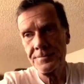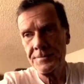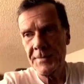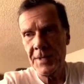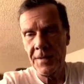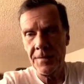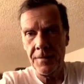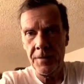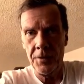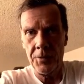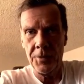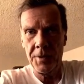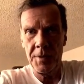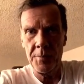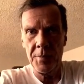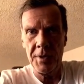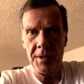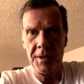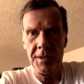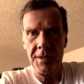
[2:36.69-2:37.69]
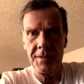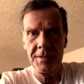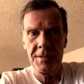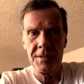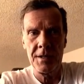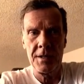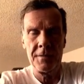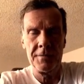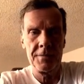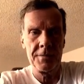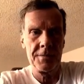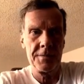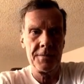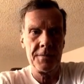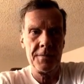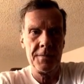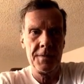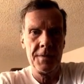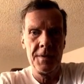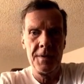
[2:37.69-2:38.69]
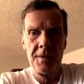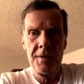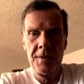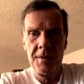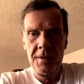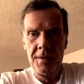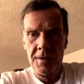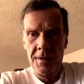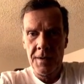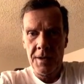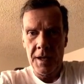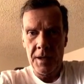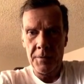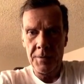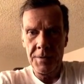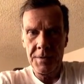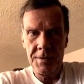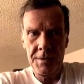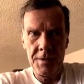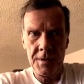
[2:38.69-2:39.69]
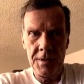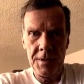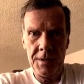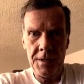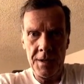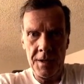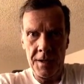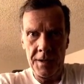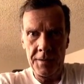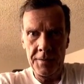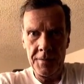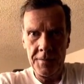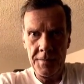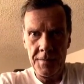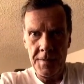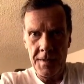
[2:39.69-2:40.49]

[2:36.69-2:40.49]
Didn't know anybody and stuff. And I was young,